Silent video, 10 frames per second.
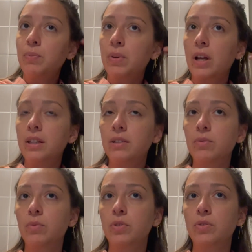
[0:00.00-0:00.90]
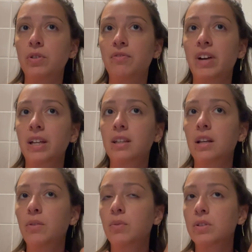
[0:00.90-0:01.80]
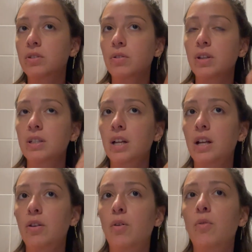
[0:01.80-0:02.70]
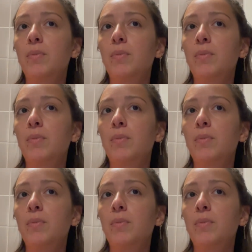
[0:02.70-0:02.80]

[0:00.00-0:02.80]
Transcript: but I didn't want to infect anyone, so I stayed at home,